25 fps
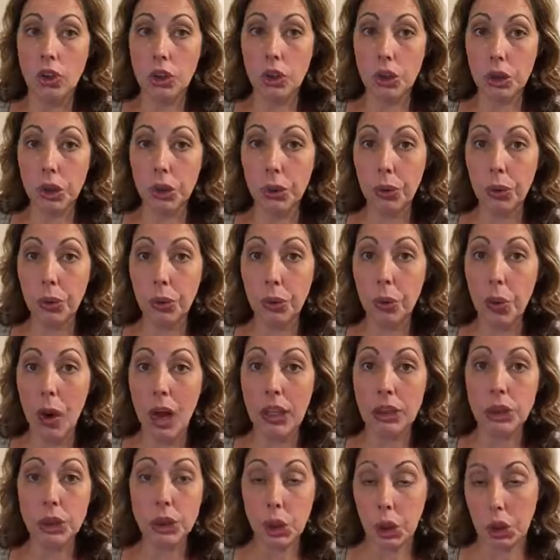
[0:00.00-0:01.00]
do
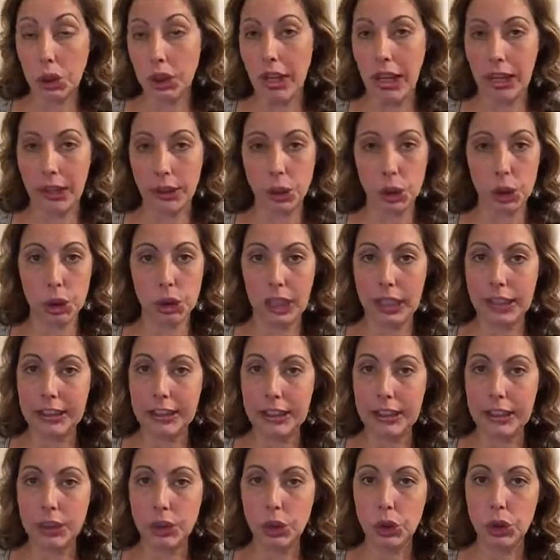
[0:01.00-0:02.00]
certain
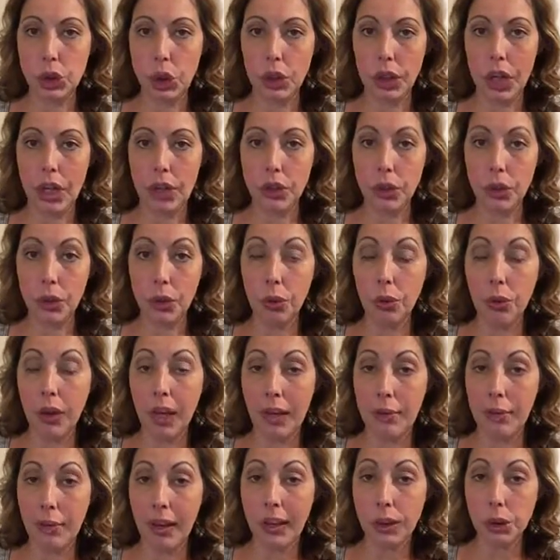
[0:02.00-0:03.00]
exercises so that you
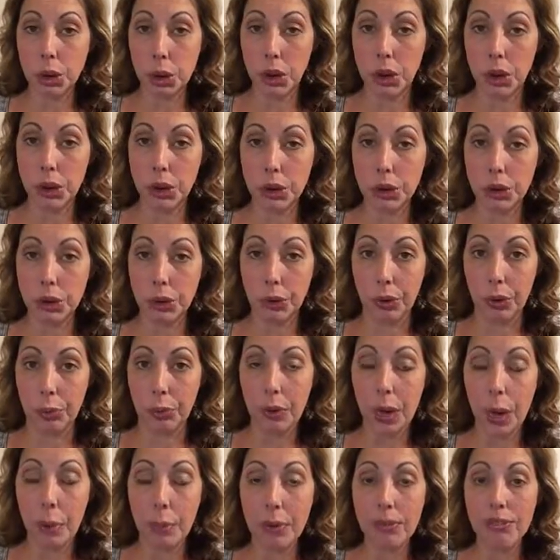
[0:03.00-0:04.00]
can make sure that you're doing
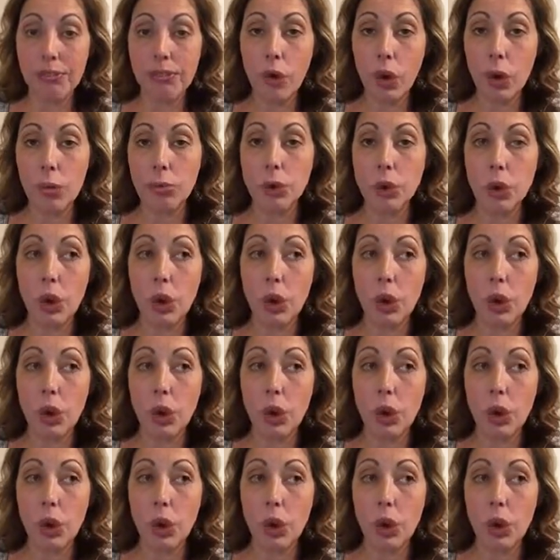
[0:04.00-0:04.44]
proper form.